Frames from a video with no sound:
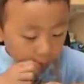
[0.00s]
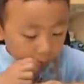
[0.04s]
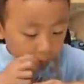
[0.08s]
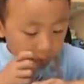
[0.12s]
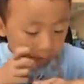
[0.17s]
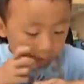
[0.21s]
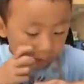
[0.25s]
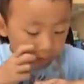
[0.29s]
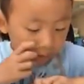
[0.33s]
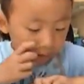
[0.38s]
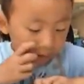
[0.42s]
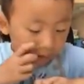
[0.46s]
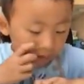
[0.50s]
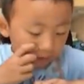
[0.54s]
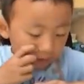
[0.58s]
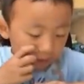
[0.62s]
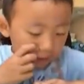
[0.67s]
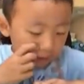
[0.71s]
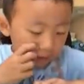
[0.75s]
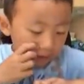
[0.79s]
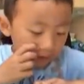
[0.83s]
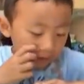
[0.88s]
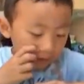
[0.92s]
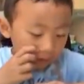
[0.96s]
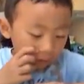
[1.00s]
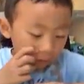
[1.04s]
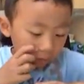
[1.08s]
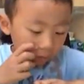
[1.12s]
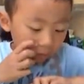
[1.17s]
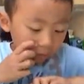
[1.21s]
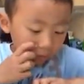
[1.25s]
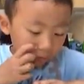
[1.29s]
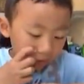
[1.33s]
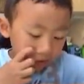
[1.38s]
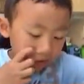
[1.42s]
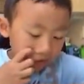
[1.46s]
We
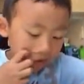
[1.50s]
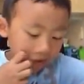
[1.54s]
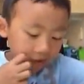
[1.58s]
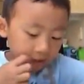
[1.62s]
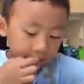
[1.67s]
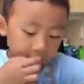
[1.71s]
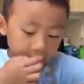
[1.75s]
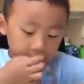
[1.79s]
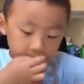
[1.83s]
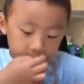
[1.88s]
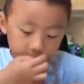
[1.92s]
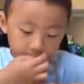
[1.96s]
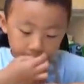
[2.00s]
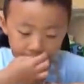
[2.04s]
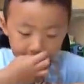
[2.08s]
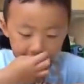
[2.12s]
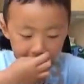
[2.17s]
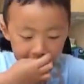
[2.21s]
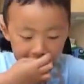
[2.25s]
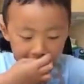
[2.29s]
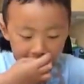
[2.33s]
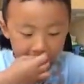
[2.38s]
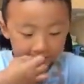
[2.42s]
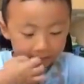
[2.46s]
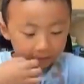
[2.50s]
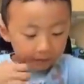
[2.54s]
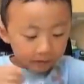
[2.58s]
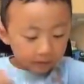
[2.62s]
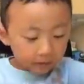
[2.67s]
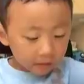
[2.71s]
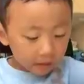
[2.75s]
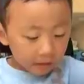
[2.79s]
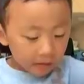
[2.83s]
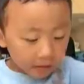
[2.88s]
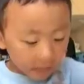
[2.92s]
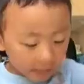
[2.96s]
sneaked past
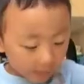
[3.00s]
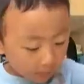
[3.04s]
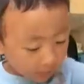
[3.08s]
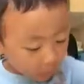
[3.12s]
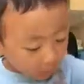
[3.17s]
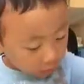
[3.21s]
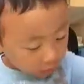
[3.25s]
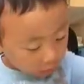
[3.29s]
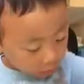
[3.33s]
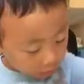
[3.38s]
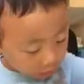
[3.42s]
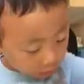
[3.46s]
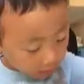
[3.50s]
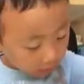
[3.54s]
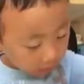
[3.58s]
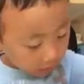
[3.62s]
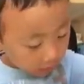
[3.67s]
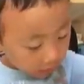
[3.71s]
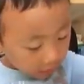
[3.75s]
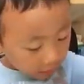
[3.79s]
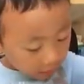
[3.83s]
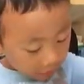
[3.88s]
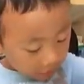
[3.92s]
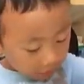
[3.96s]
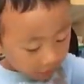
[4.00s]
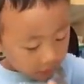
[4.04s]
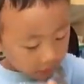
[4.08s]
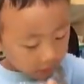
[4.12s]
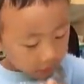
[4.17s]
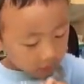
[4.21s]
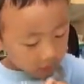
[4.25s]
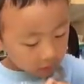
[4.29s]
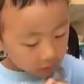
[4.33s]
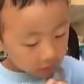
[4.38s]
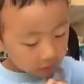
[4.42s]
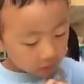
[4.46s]
the apple tree.
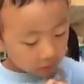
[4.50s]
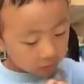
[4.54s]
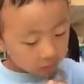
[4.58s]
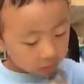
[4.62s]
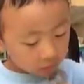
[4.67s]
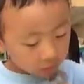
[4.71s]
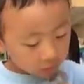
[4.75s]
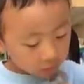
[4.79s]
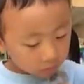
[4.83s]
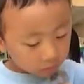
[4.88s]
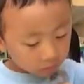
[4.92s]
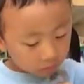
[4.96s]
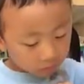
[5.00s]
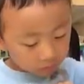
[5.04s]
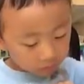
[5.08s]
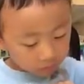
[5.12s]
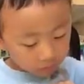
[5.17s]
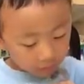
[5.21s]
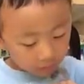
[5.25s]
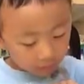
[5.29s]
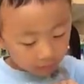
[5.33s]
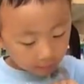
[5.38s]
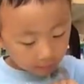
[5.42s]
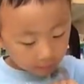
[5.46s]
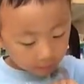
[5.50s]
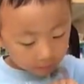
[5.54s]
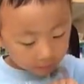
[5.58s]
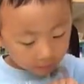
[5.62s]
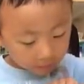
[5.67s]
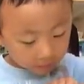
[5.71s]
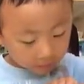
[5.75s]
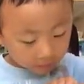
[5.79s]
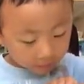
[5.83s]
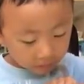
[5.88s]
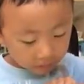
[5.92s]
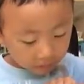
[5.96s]
Fiercely was deep
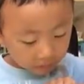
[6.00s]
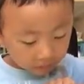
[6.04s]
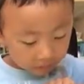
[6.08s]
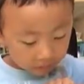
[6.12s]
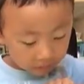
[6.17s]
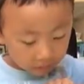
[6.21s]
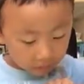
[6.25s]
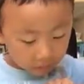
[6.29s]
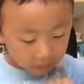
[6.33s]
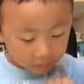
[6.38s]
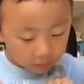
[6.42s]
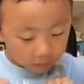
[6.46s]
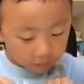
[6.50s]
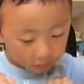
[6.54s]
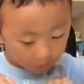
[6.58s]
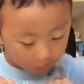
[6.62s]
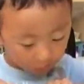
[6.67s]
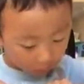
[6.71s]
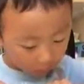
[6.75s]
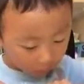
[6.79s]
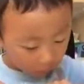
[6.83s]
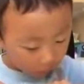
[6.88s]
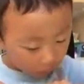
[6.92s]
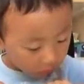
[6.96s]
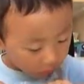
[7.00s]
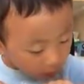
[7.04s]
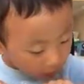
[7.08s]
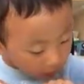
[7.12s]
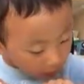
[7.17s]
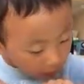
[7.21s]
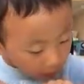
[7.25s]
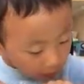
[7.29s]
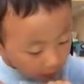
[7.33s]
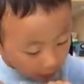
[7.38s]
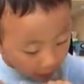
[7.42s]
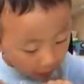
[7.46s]
in his hole,
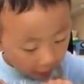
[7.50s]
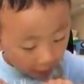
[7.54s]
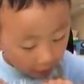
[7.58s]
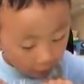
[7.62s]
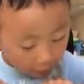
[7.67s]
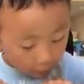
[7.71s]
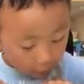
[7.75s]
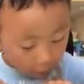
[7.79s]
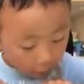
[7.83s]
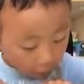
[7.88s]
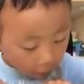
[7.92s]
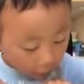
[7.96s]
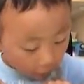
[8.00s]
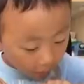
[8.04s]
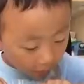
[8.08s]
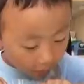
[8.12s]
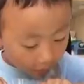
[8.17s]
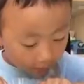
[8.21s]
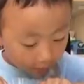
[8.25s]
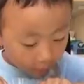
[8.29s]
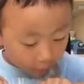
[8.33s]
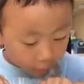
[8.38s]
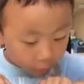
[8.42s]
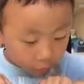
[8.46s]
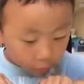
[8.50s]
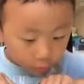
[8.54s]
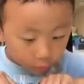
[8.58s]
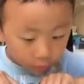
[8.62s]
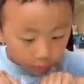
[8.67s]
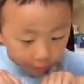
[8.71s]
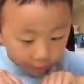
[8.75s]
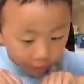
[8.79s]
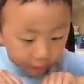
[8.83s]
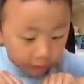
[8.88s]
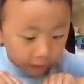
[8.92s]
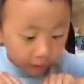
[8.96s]
halfway to
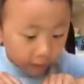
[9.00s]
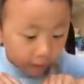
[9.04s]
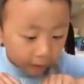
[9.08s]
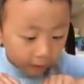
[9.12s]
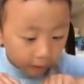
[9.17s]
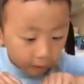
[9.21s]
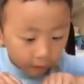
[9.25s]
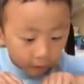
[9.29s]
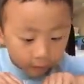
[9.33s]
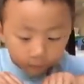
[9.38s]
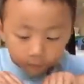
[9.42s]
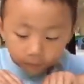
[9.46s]
China.